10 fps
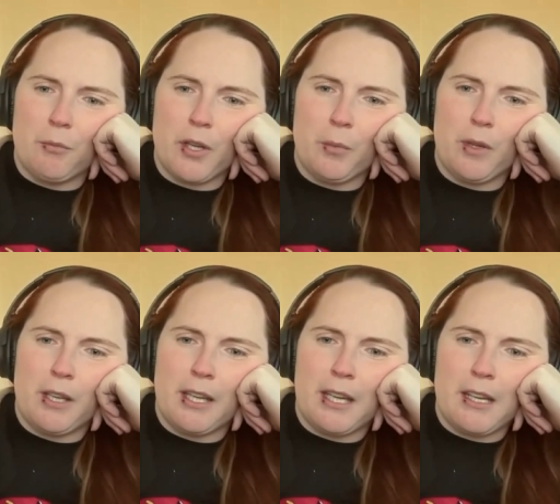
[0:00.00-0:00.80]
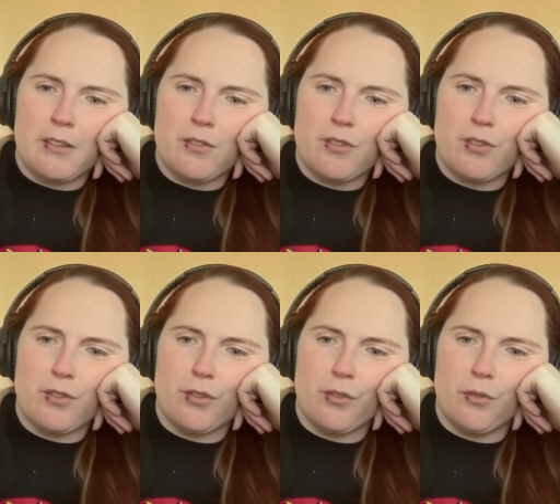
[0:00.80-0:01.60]
we would need
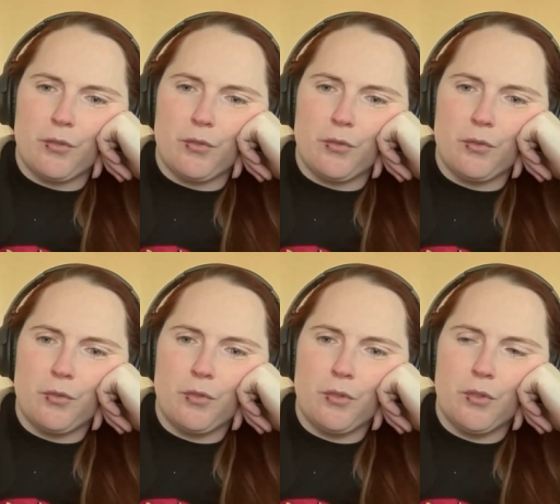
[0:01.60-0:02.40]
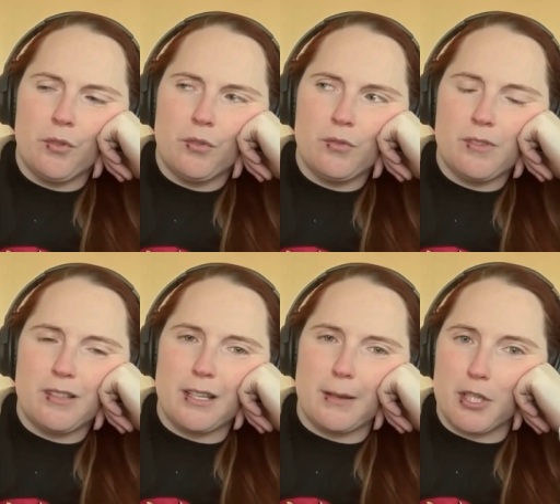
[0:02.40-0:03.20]
to
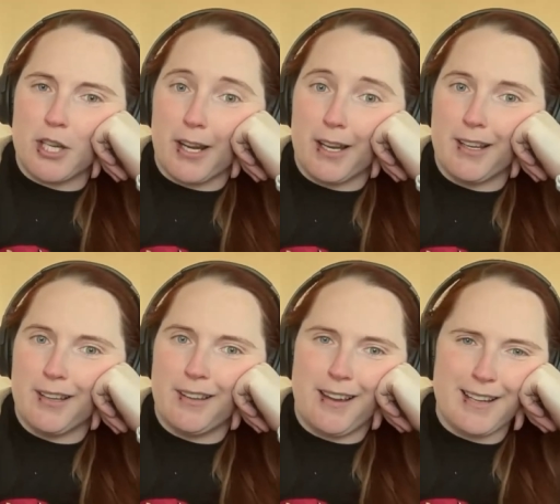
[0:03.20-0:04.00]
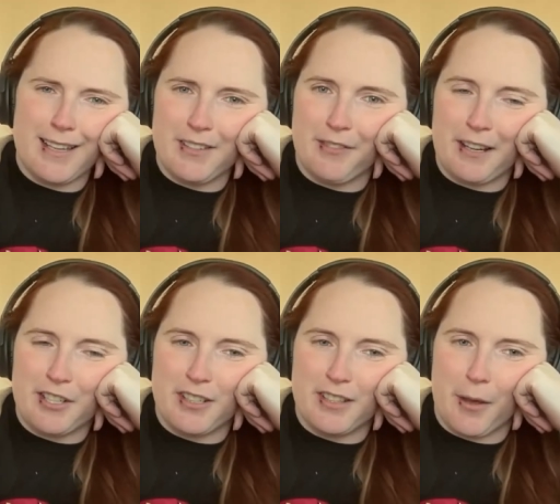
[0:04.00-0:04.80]
double check. I'd need to
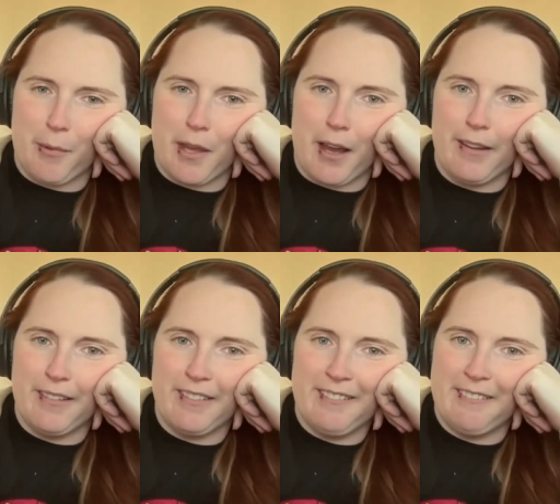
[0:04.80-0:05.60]
fact check the API.